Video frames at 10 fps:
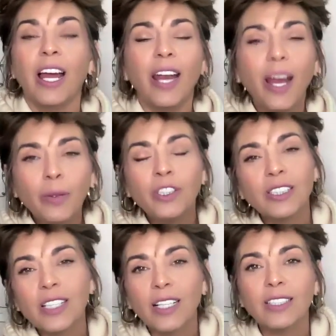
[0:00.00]
And I would
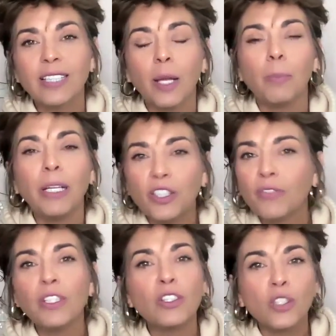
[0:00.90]
just like to say, bitch,
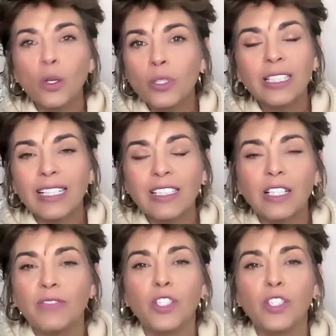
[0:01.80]
if it's so sensitive